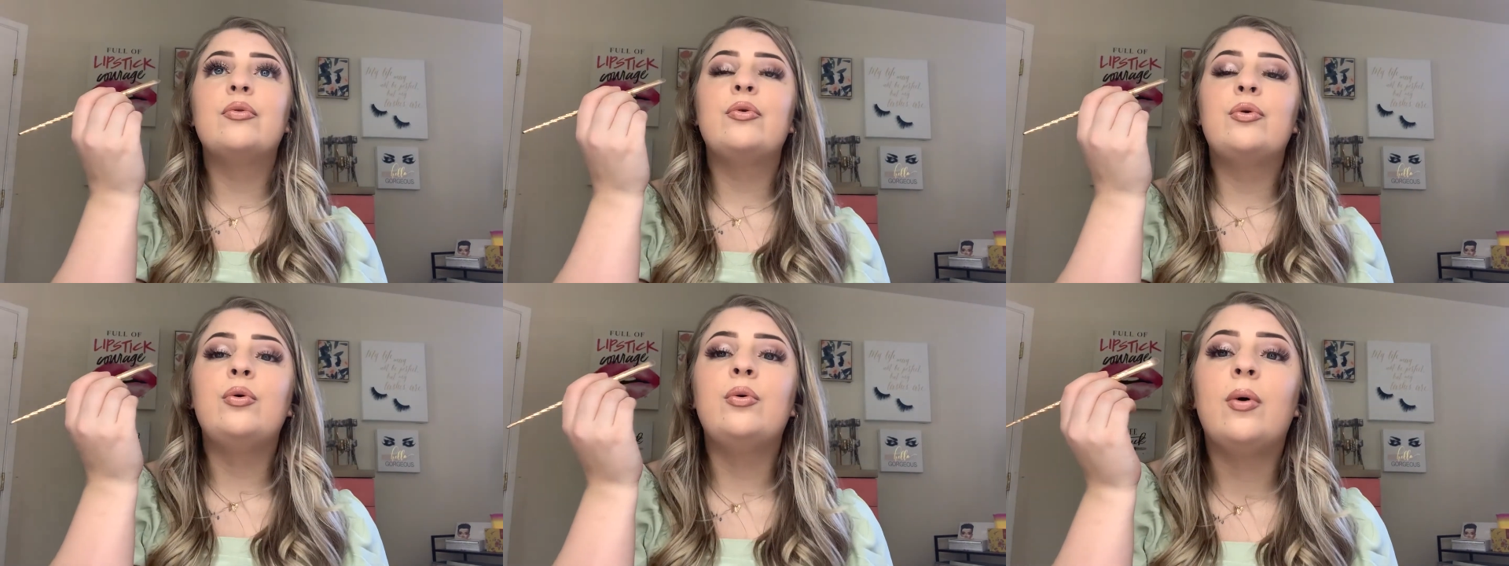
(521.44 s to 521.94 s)

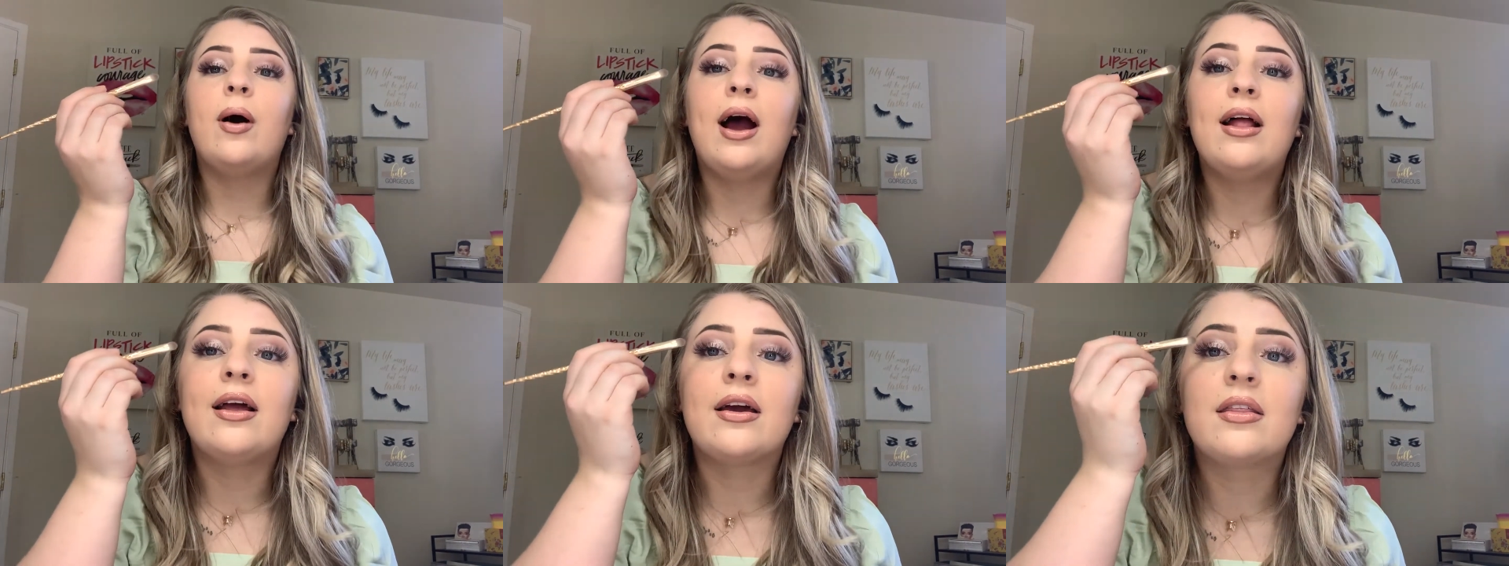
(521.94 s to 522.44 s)
Ooh,
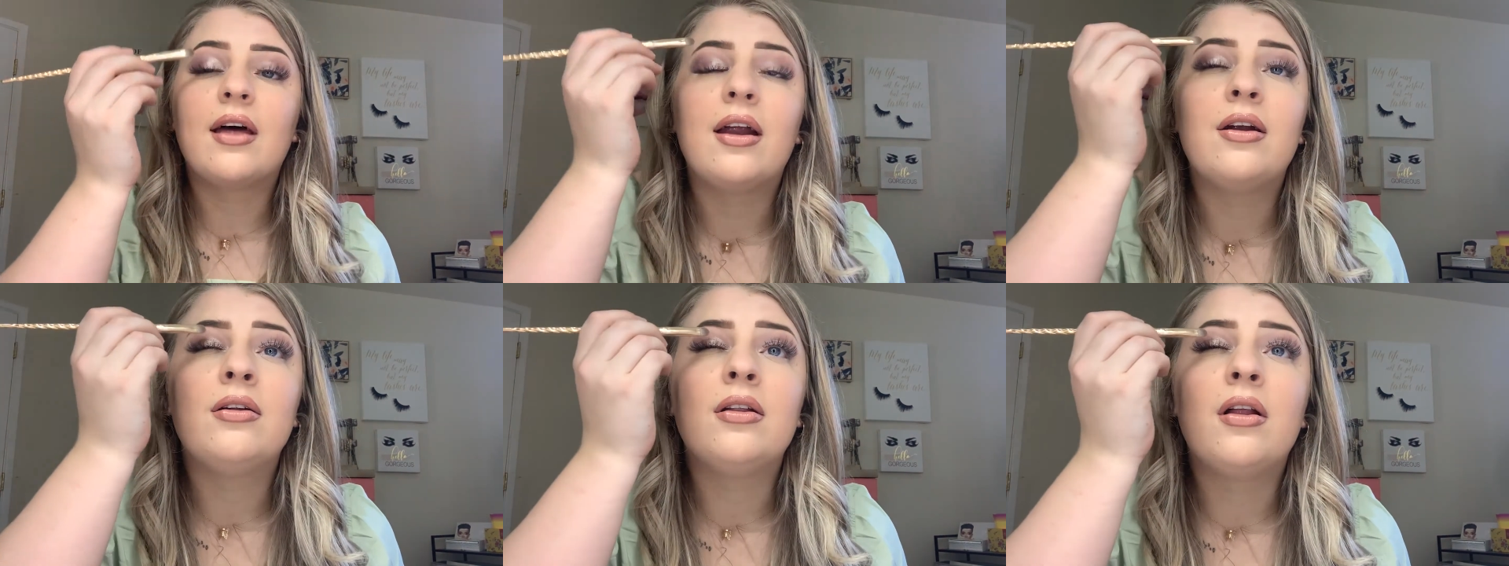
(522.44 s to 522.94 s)
I like that
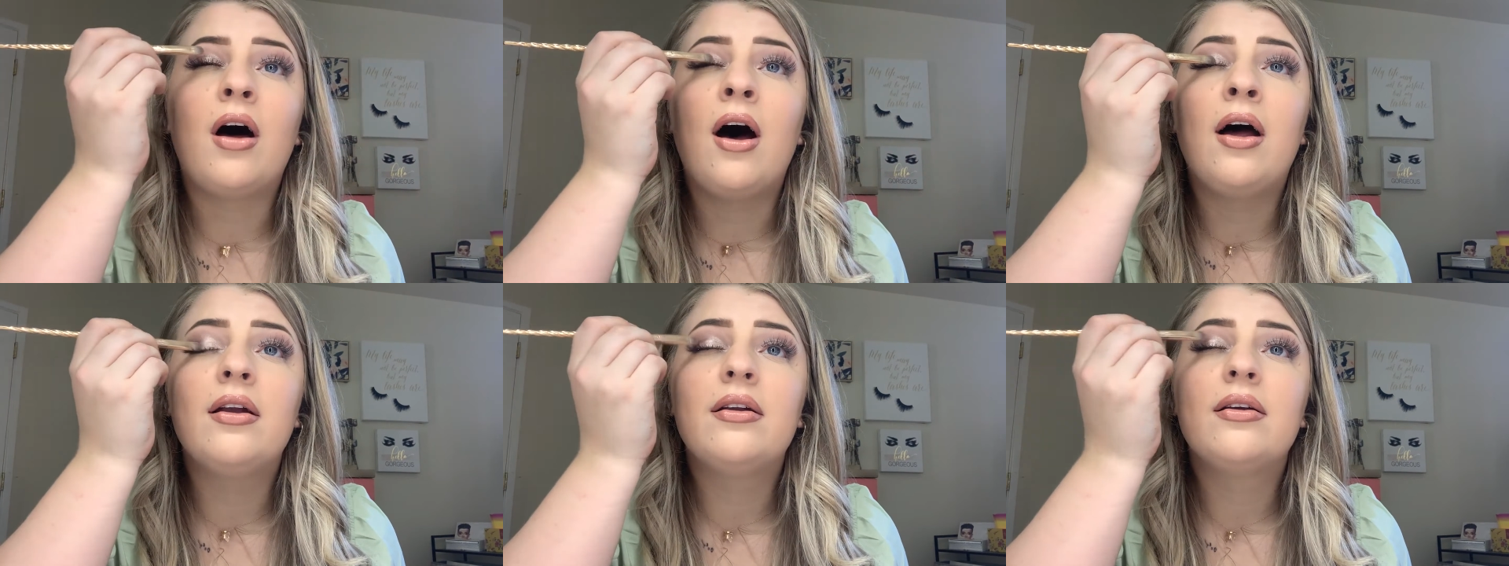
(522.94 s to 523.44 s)
a lot.